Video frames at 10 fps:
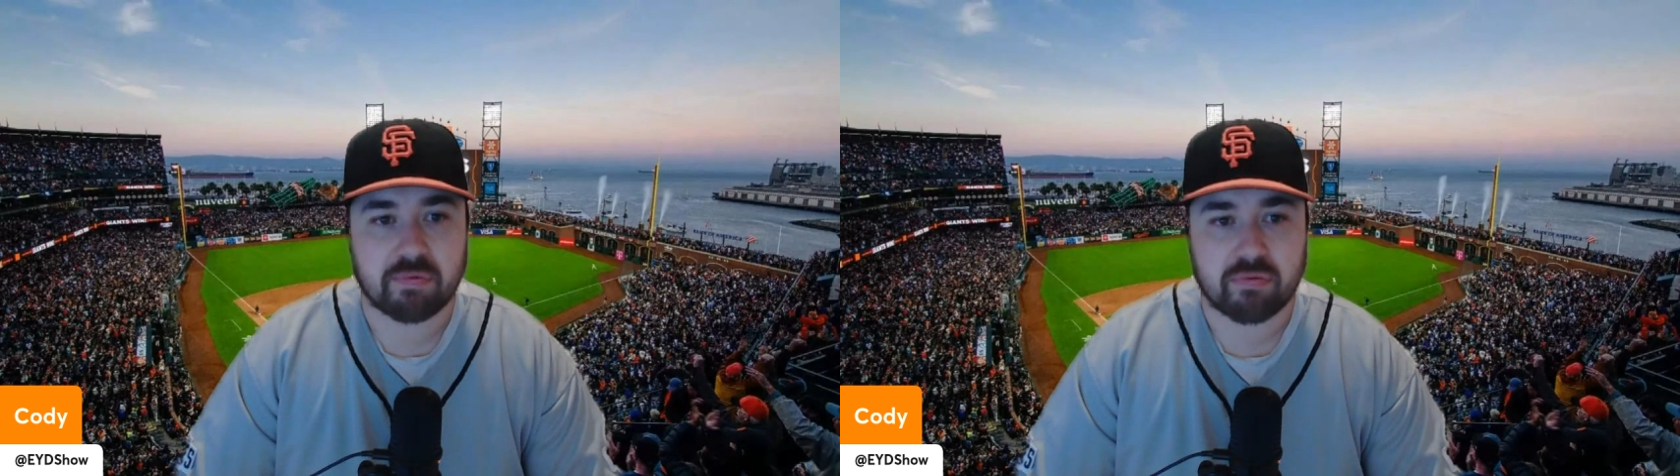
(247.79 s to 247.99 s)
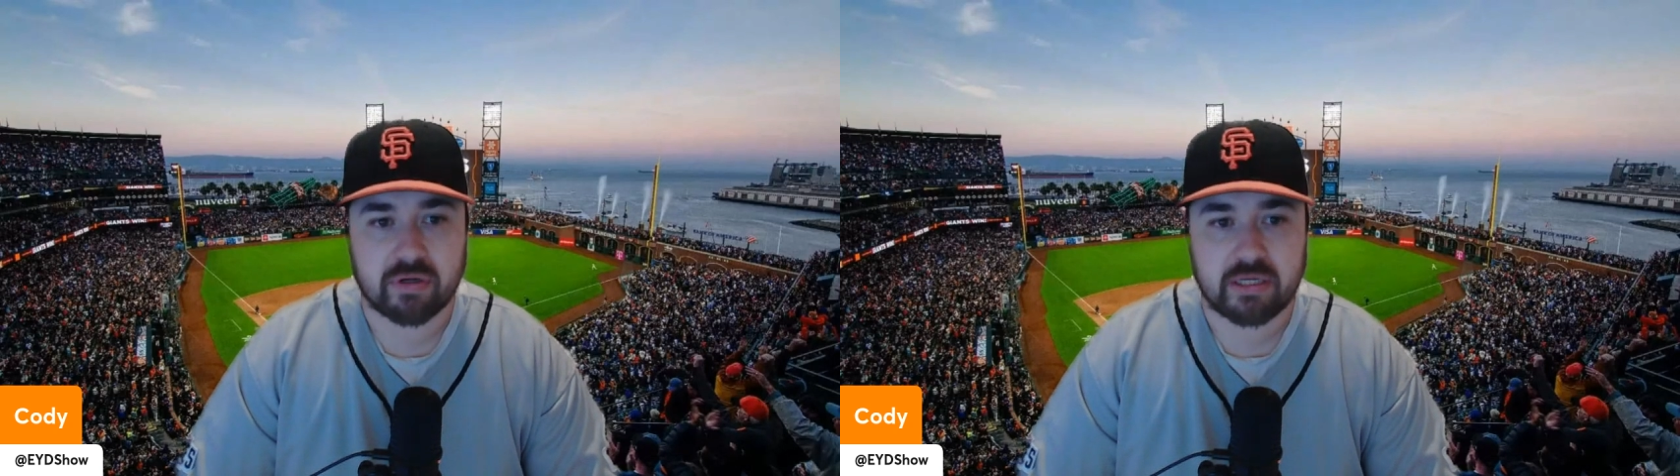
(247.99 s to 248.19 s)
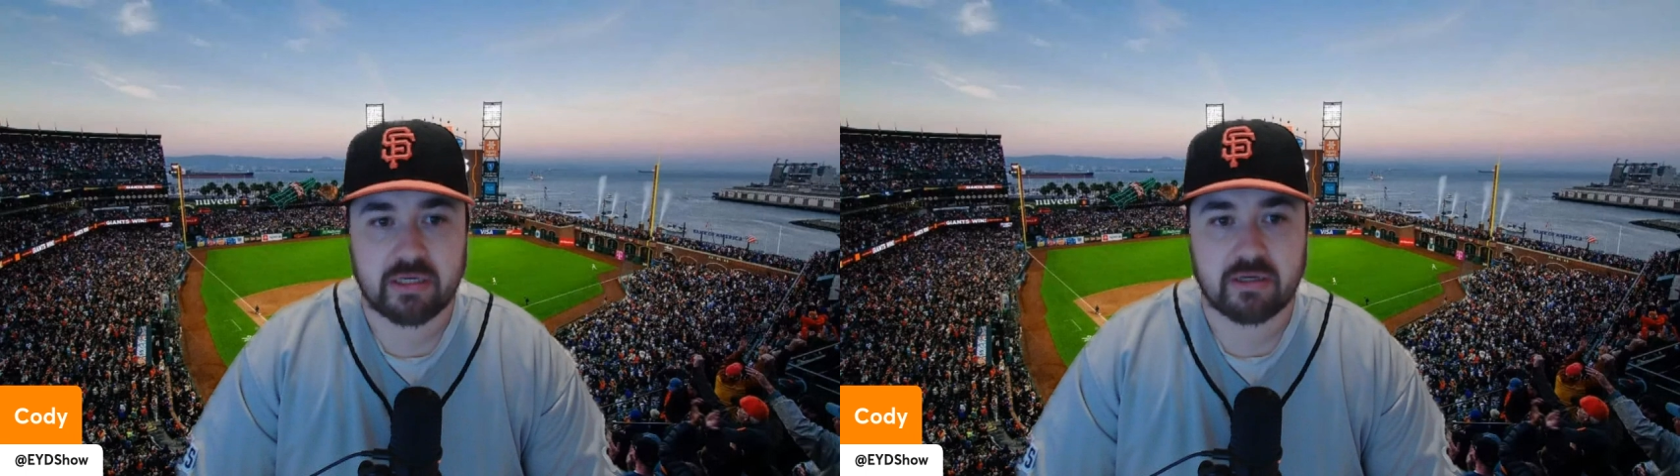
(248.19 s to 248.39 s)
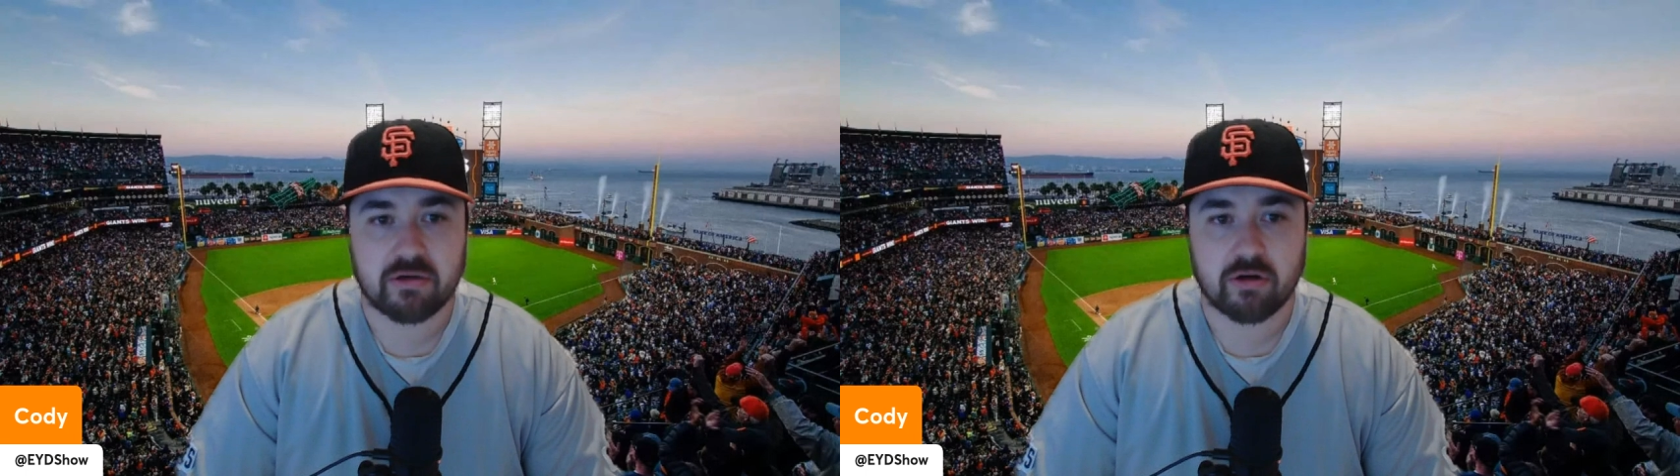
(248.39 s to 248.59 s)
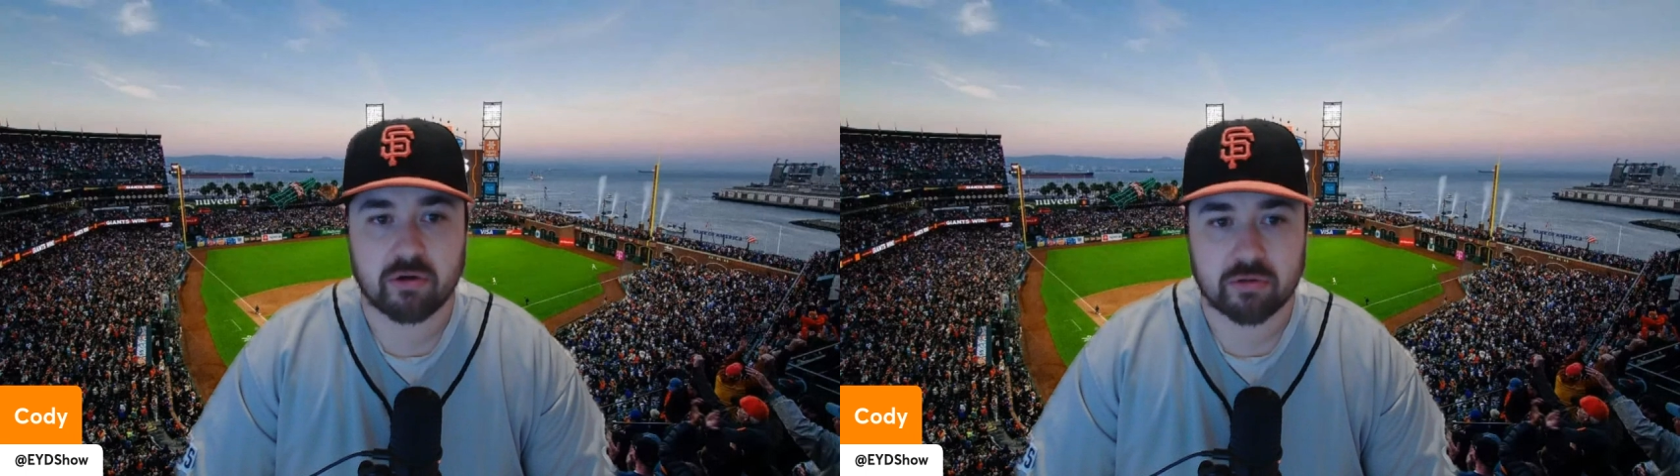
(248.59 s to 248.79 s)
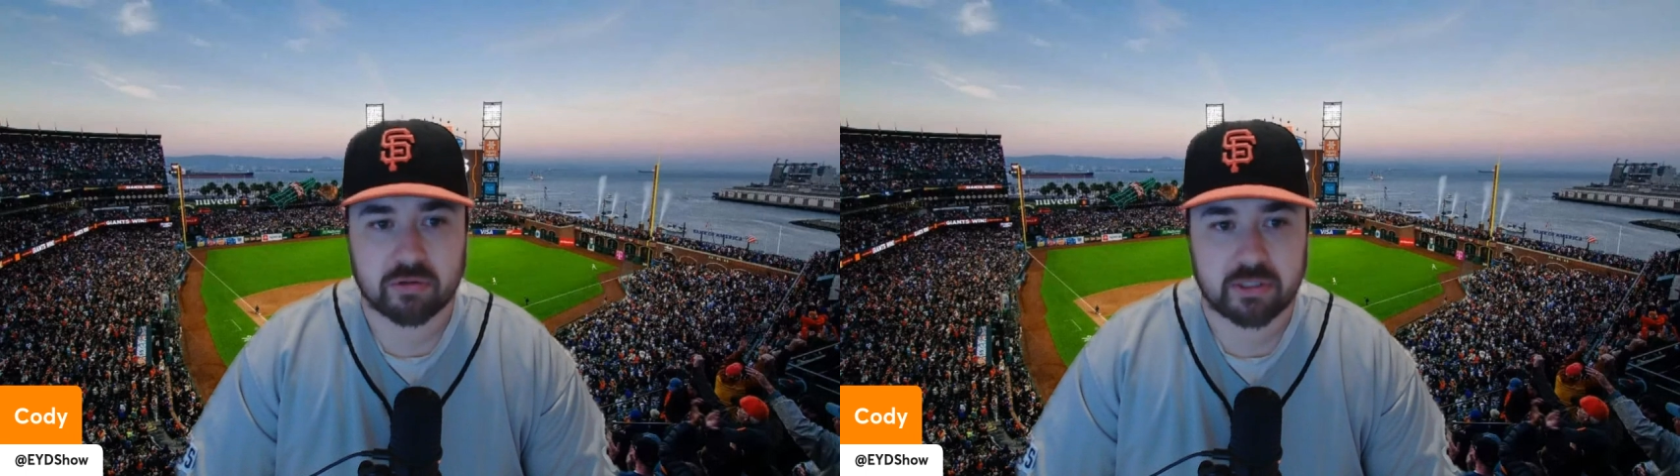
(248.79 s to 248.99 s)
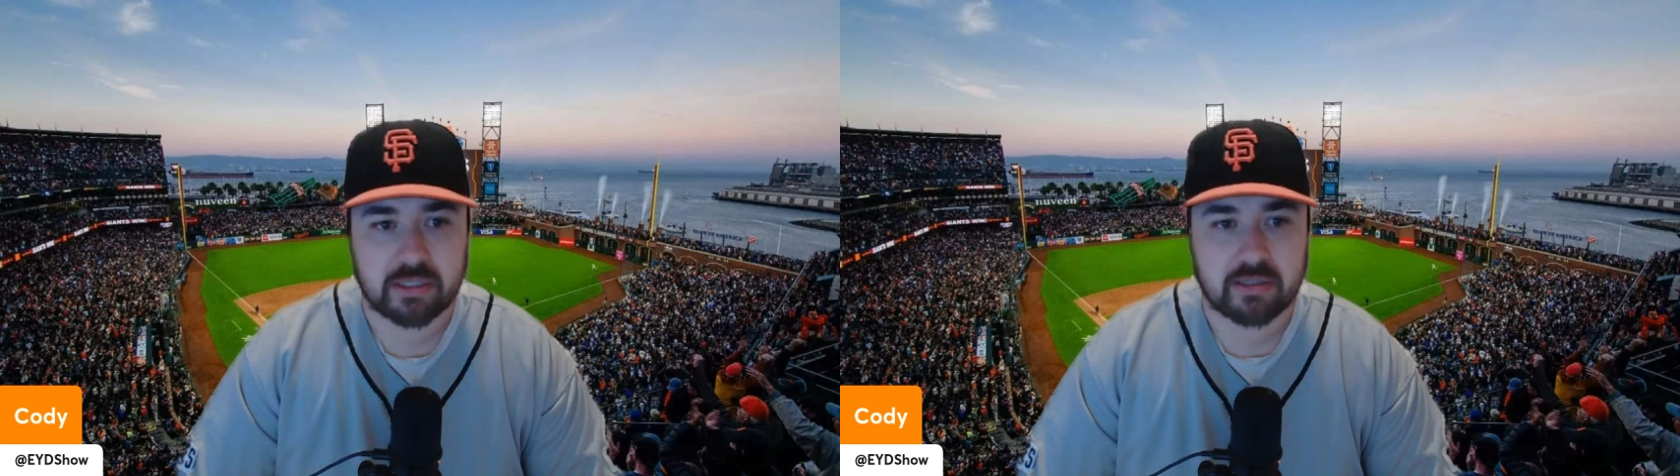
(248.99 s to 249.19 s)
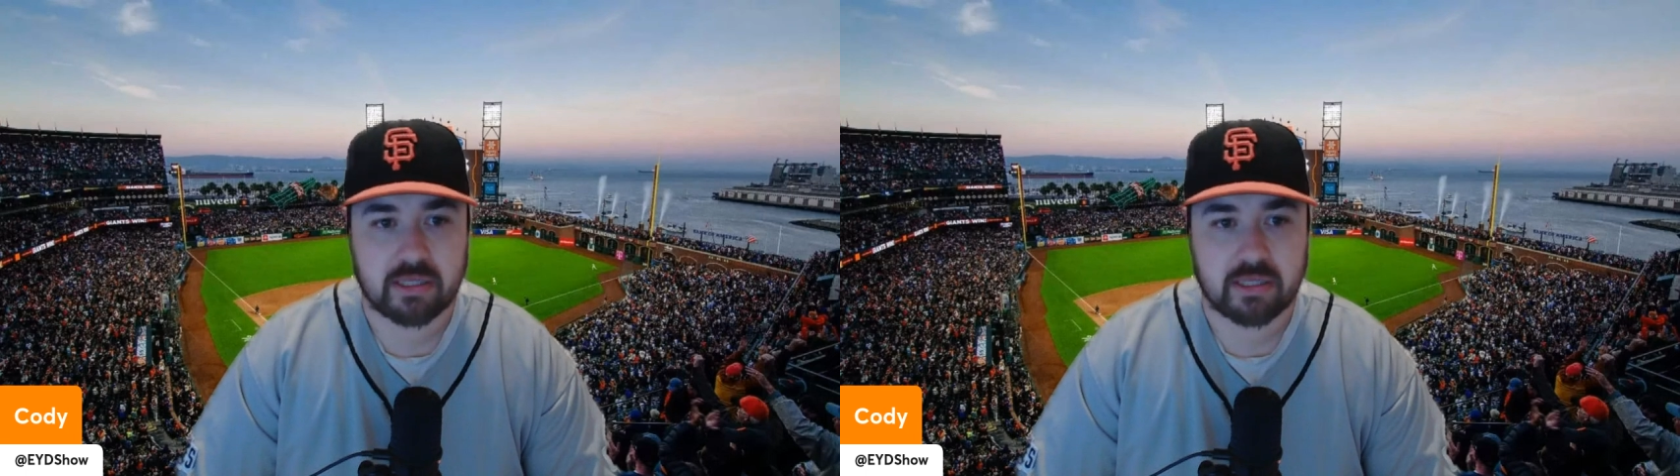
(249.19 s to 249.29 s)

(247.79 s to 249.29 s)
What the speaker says: pretty early.